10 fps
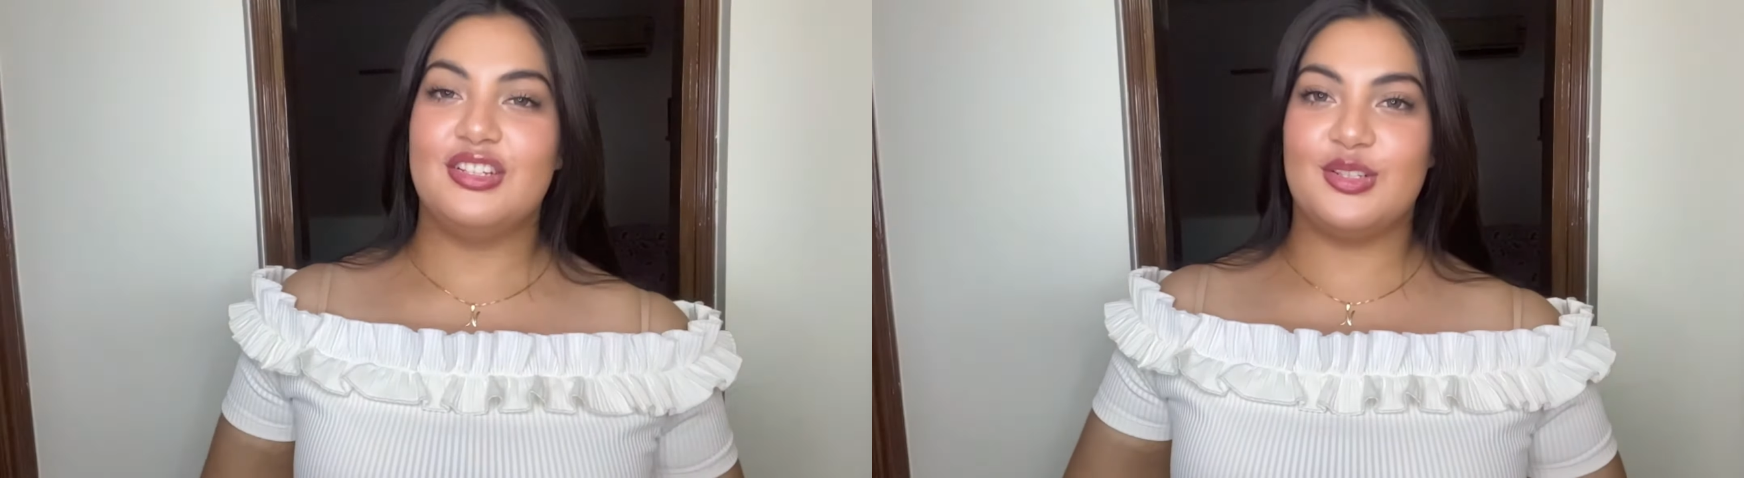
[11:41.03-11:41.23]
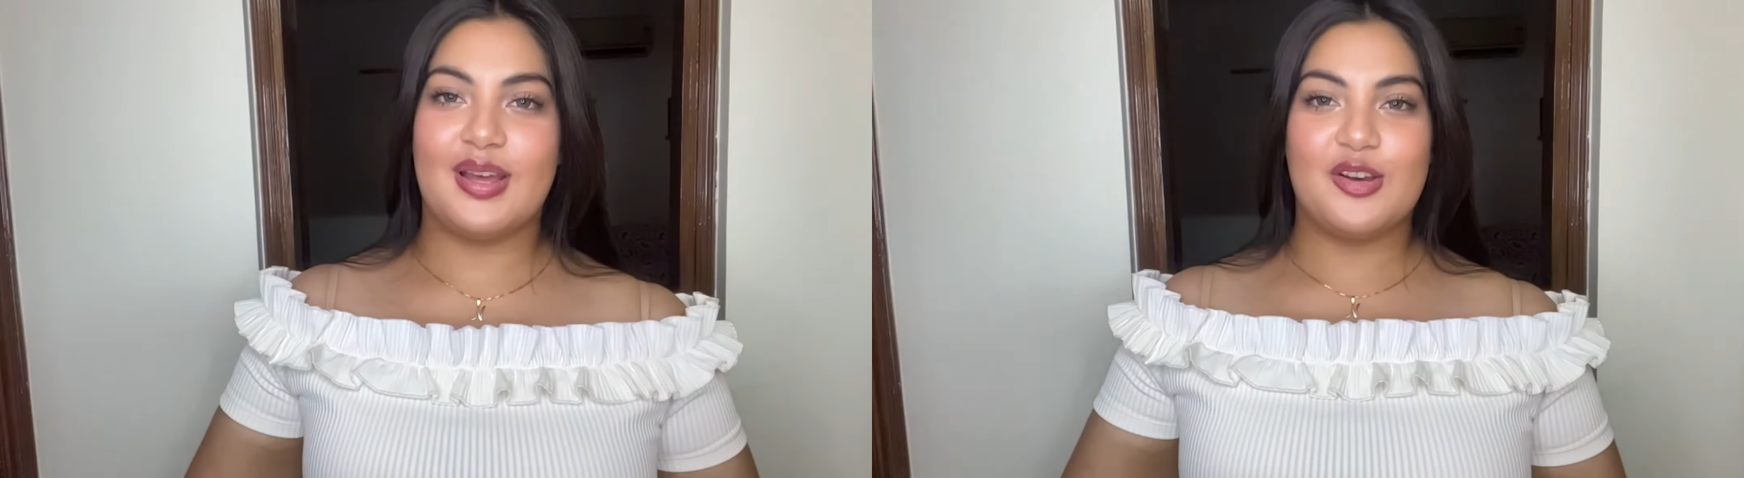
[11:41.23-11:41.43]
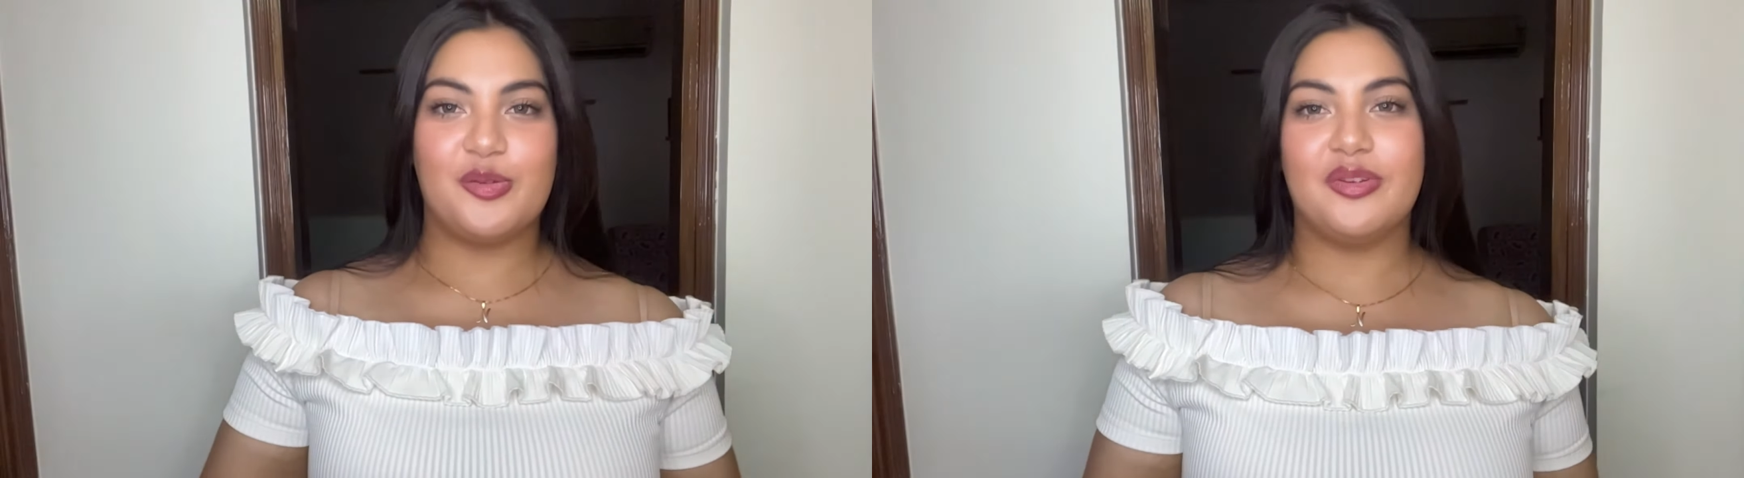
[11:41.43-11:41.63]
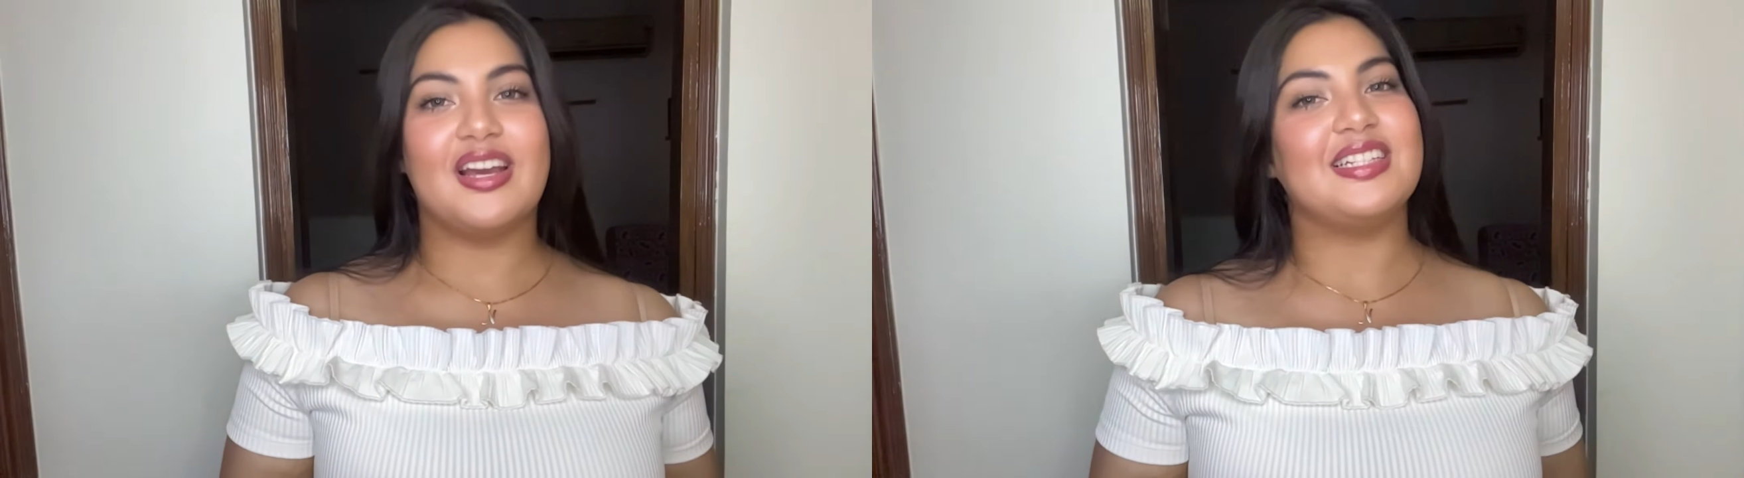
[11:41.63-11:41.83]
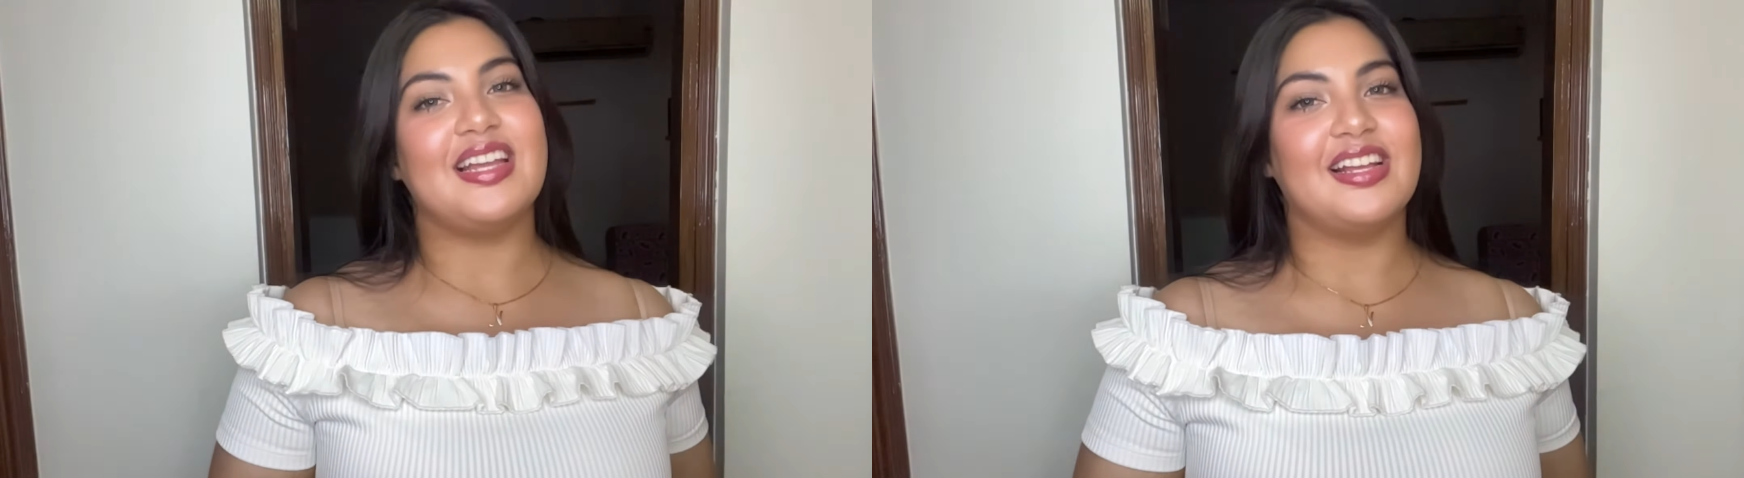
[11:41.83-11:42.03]
So I hope you
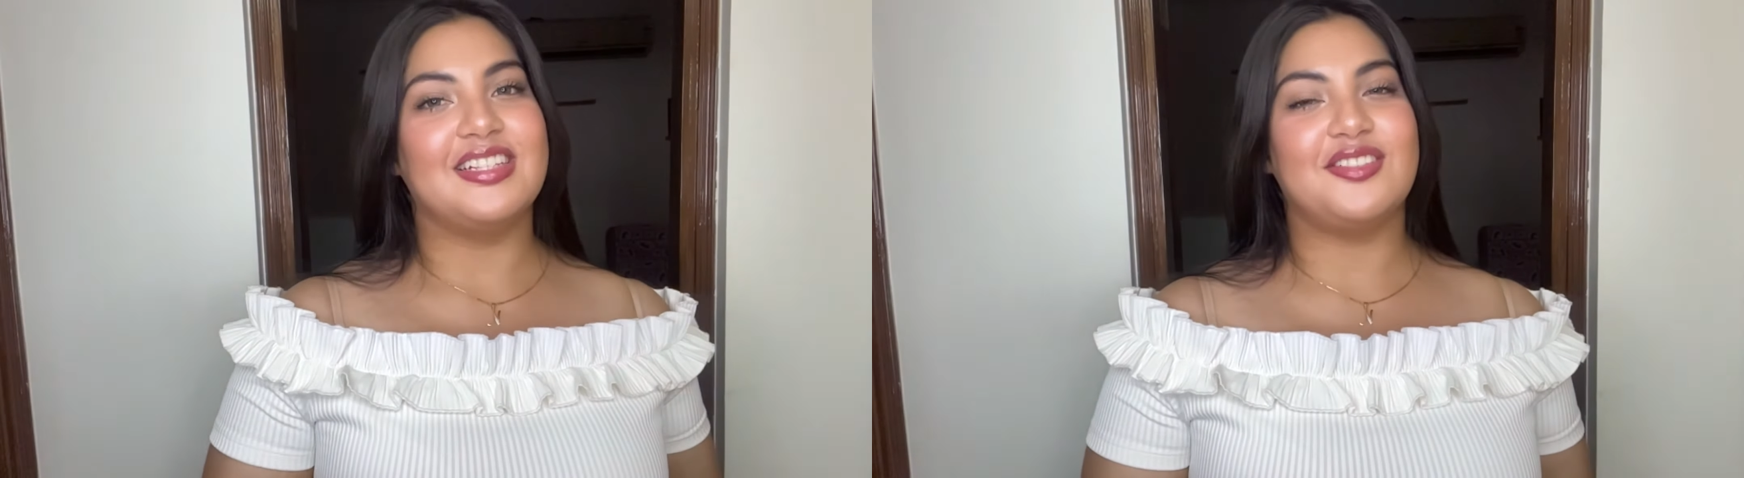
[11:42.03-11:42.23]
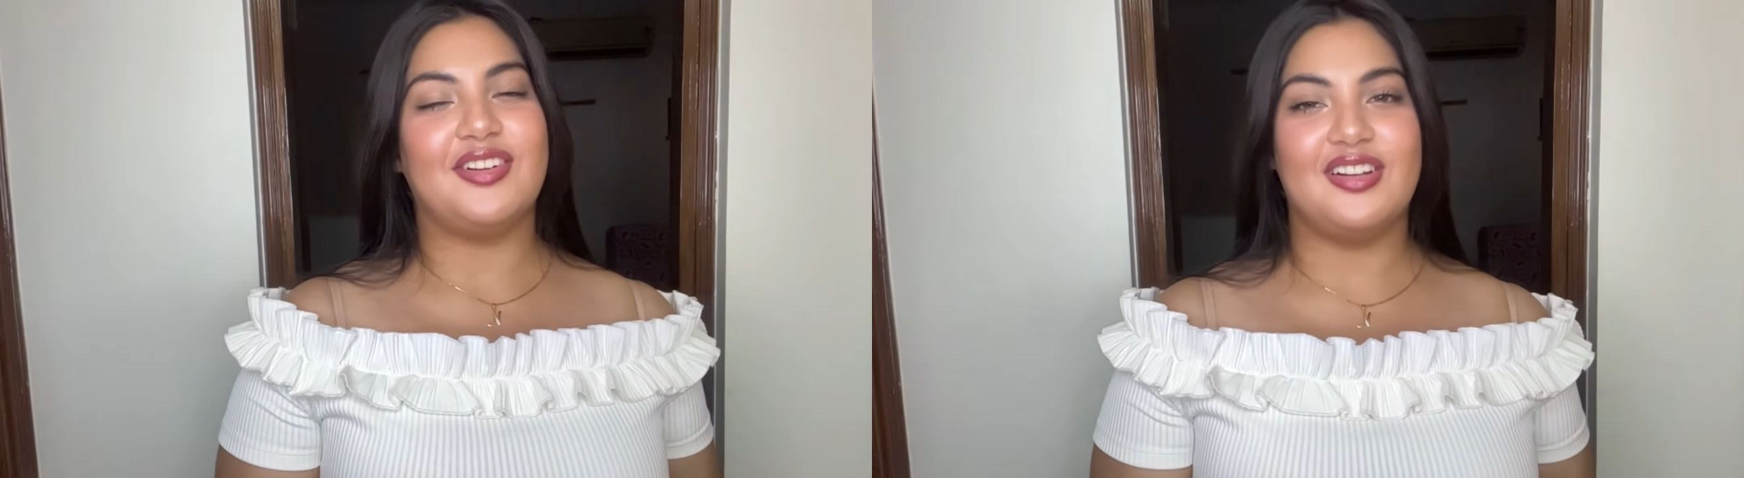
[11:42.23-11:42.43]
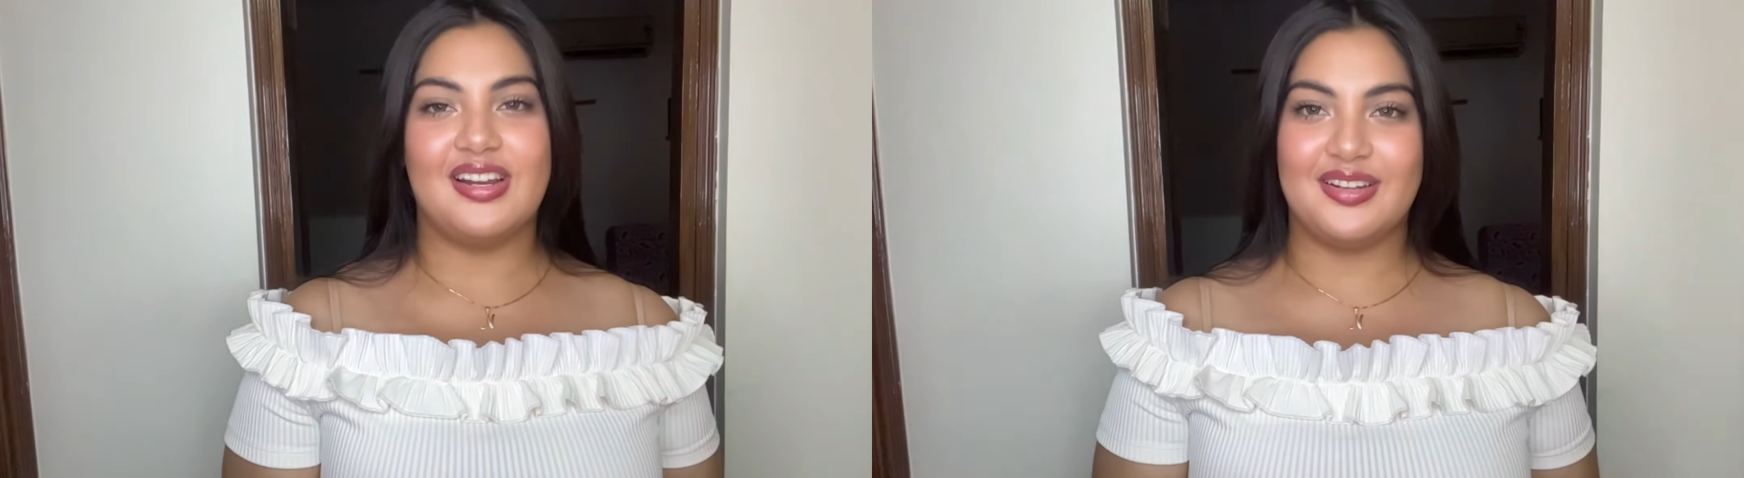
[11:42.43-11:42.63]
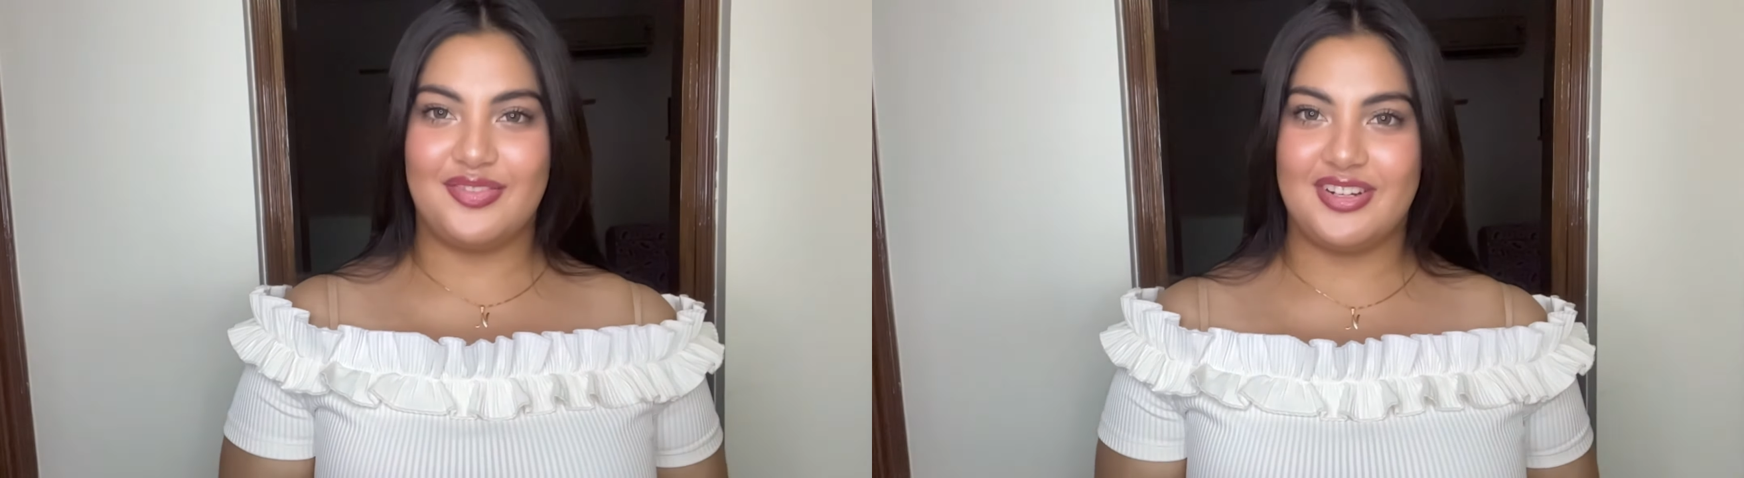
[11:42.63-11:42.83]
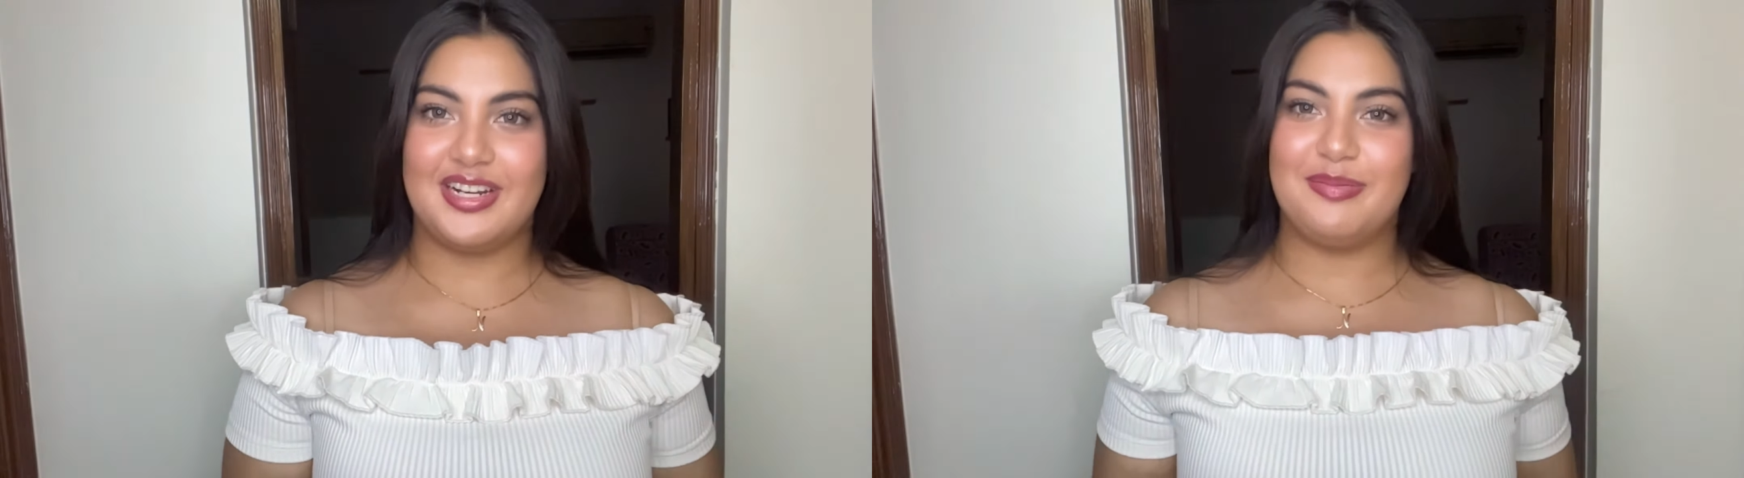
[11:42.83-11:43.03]
guys like this video, and if you did,